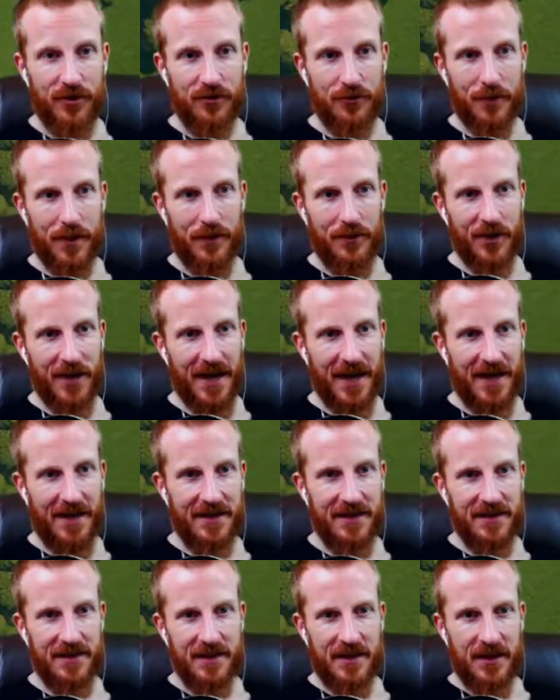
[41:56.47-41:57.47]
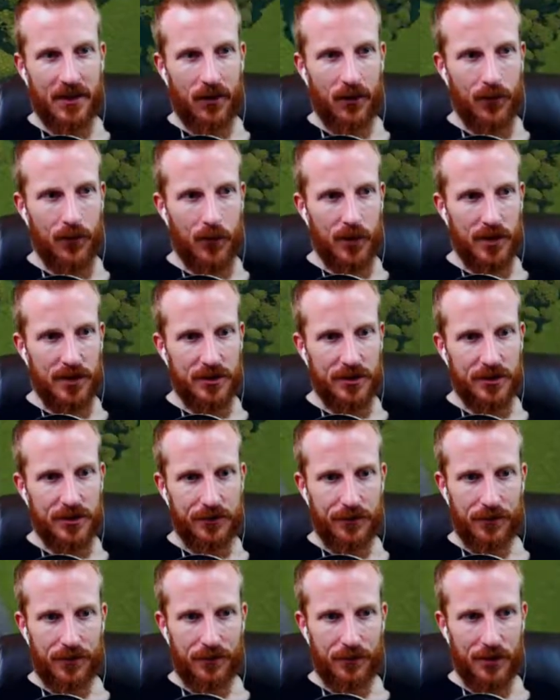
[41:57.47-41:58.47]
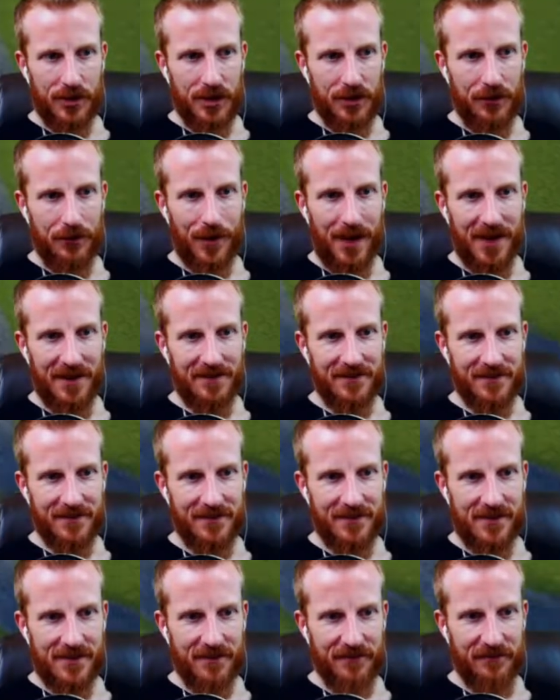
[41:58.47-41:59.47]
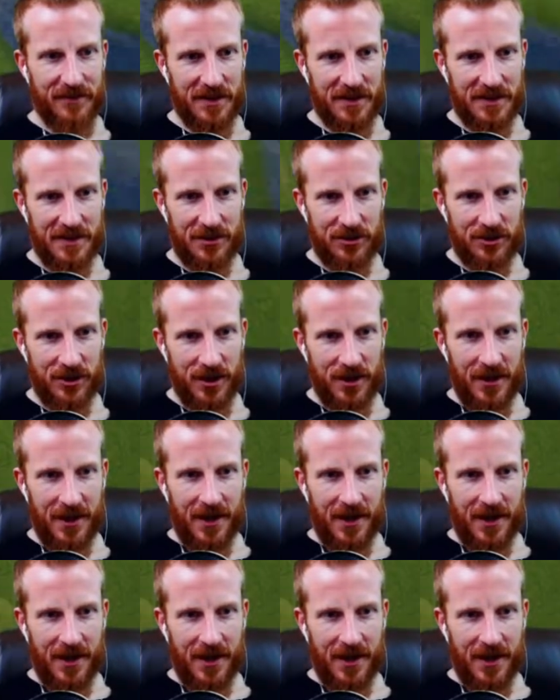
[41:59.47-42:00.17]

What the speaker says: It's why we added 1, 2, 3 new hexes to the village,